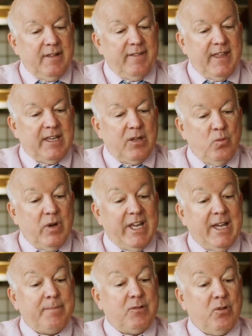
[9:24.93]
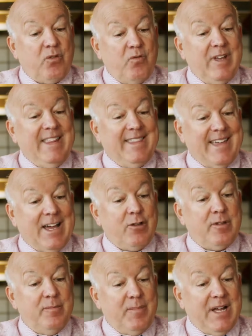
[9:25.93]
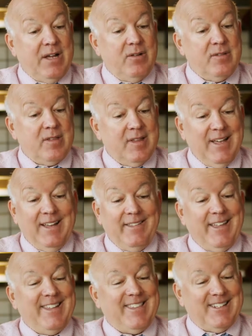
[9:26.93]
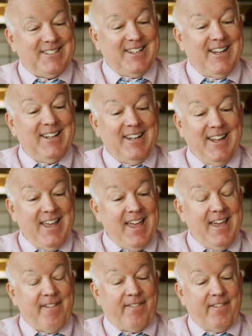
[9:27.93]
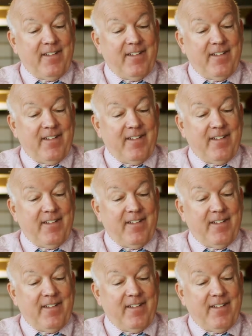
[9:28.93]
They can weigh up to 3,000 pounds. That's a ton and a half.